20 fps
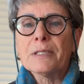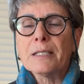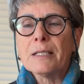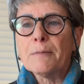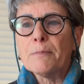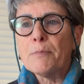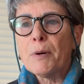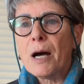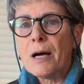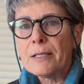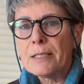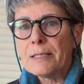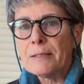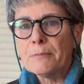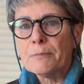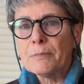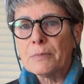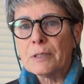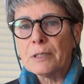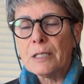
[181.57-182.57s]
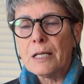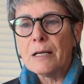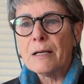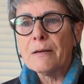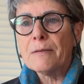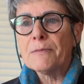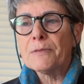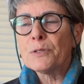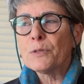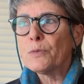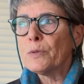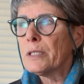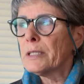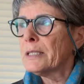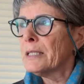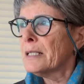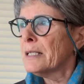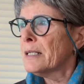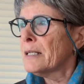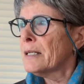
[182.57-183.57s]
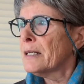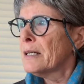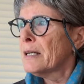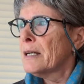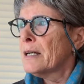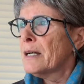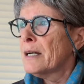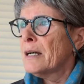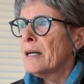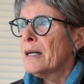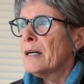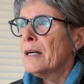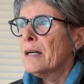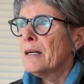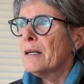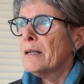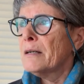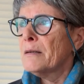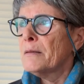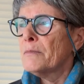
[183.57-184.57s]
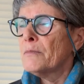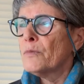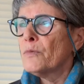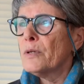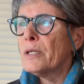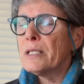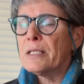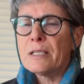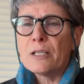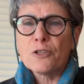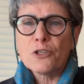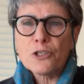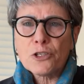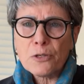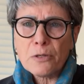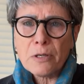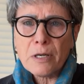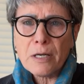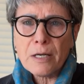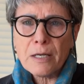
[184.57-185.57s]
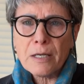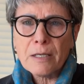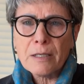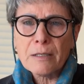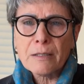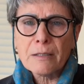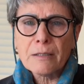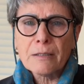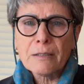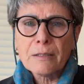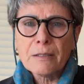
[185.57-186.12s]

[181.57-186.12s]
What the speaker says: the possum gloves with the, Shura,